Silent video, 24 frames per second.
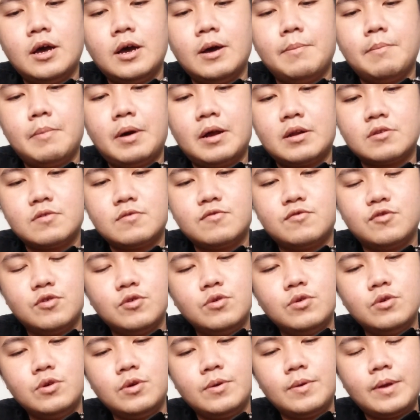Mark
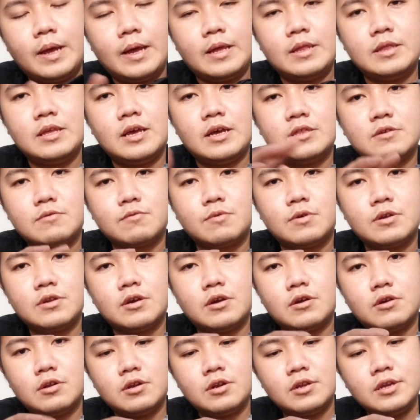II, and the other one
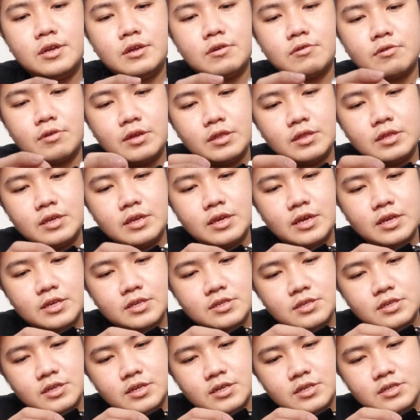only read the
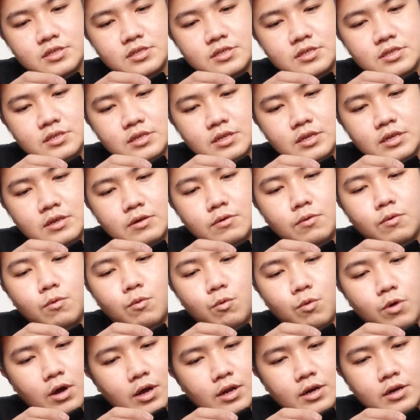SDXG
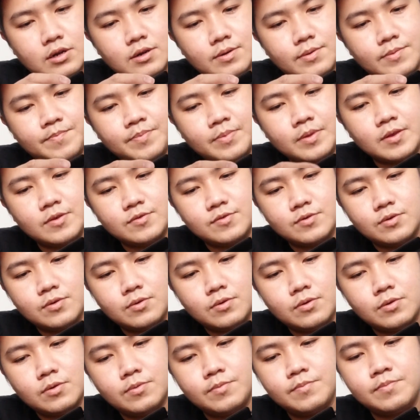1.
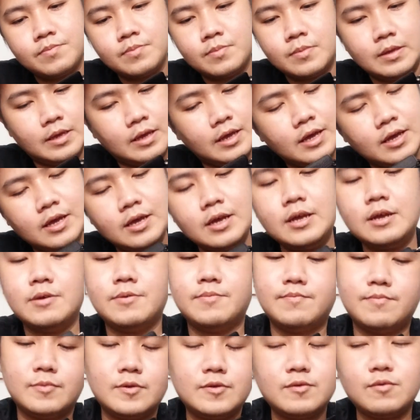So yeah,
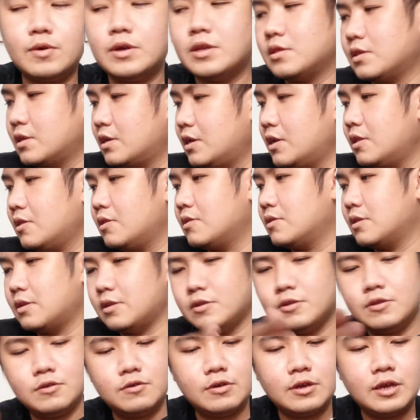it's quite neat.
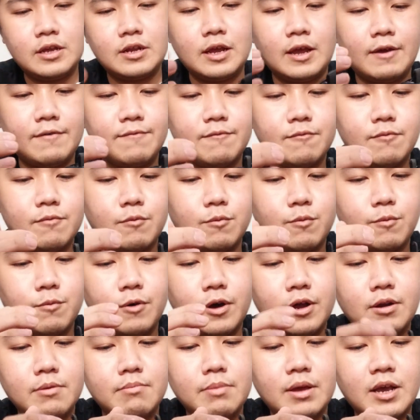You can have
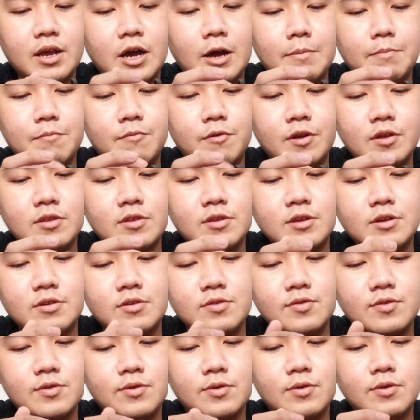one backup right here,
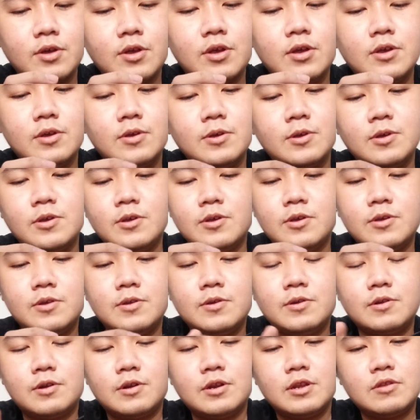so
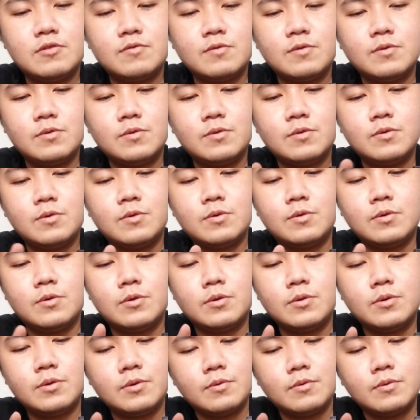you don't need to,